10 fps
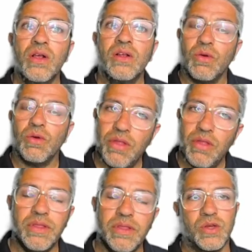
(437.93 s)
So
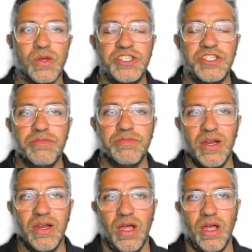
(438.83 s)
although this question
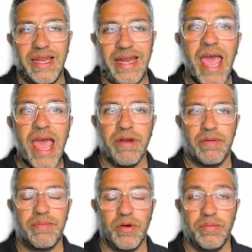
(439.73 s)
might look like an area
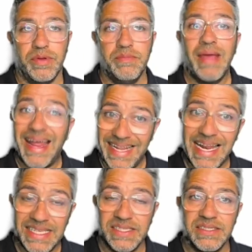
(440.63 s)
problem, and in
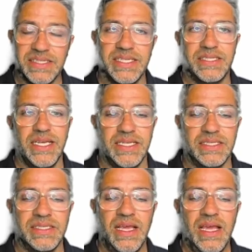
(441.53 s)
essence it
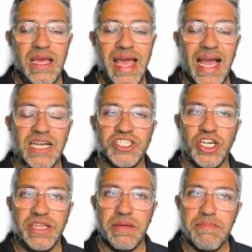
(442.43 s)
is,
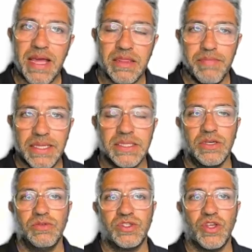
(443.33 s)
actually the
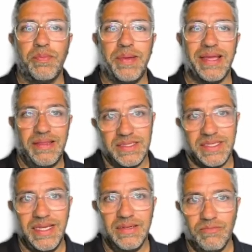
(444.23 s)
mathematical topic that's
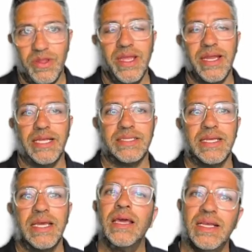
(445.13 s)
hidden within it
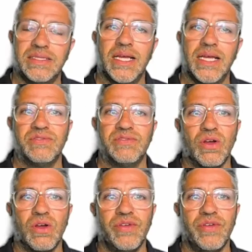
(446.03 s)
is that of
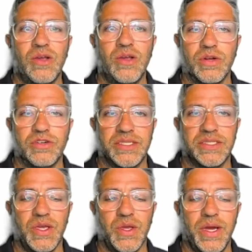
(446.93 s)
solving a
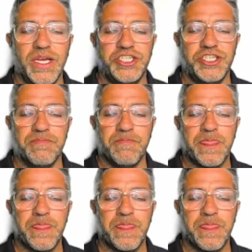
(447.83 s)
quadratic equation.